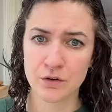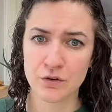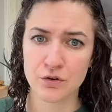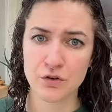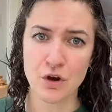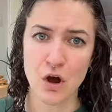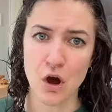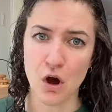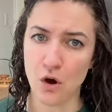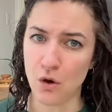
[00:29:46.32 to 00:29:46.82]

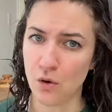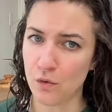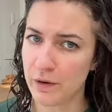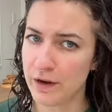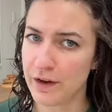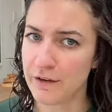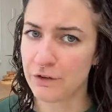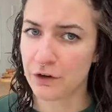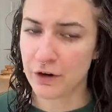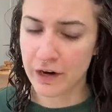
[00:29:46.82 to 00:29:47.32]
No,
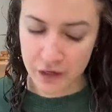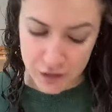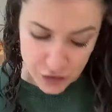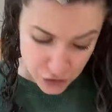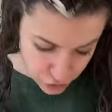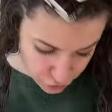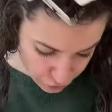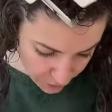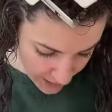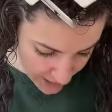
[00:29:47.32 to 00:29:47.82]
if your hair is
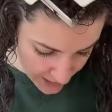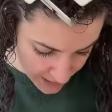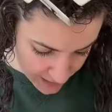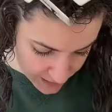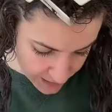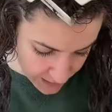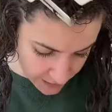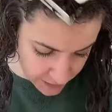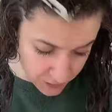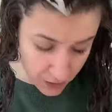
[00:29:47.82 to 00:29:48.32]
straight, it
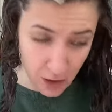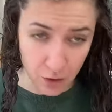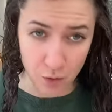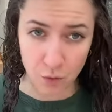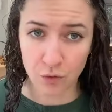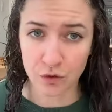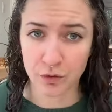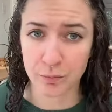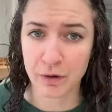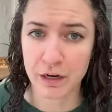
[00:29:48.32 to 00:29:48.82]
does not
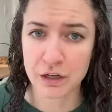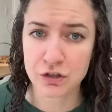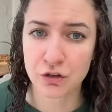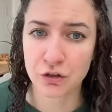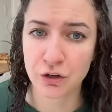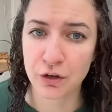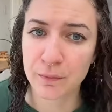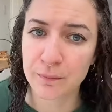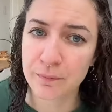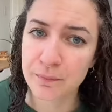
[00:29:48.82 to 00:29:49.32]
hold a brush
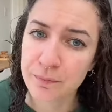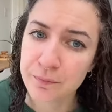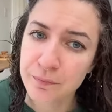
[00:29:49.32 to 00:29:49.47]
curl.